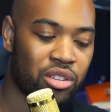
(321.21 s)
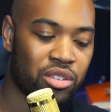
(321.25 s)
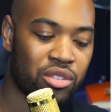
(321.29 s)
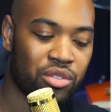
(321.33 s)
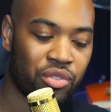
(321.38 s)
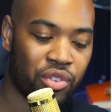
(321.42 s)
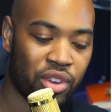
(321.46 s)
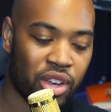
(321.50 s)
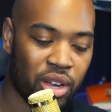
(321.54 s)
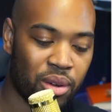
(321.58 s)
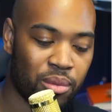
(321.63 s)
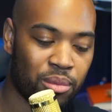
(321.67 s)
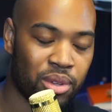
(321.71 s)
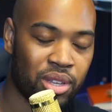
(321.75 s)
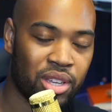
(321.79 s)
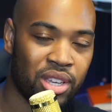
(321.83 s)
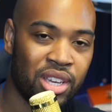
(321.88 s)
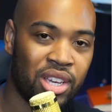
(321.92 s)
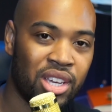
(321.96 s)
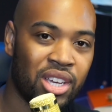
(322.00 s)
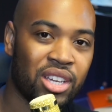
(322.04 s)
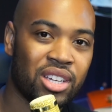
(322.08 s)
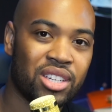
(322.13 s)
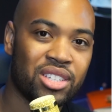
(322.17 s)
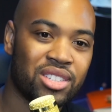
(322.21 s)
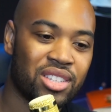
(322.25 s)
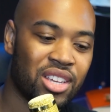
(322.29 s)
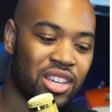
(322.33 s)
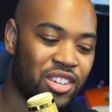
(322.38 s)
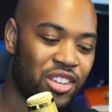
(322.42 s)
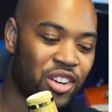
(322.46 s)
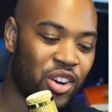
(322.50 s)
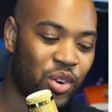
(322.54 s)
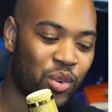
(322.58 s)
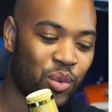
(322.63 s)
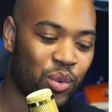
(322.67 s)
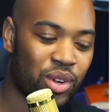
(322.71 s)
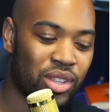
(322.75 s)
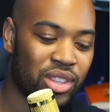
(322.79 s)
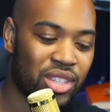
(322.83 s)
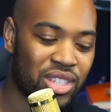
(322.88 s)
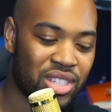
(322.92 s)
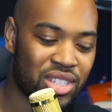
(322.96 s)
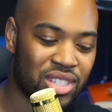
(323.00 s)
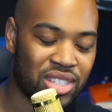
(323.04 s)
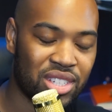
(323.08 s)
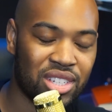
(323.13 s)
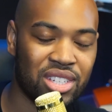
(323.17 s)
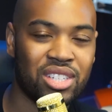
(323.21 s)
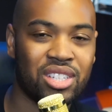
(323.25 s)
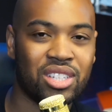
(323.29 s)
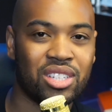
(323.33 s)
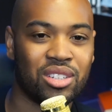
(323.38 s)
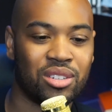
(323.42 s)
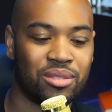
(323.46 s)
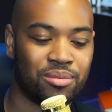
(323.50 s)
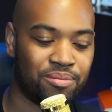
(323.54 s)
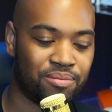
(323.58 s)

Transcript: family because they don't run the system.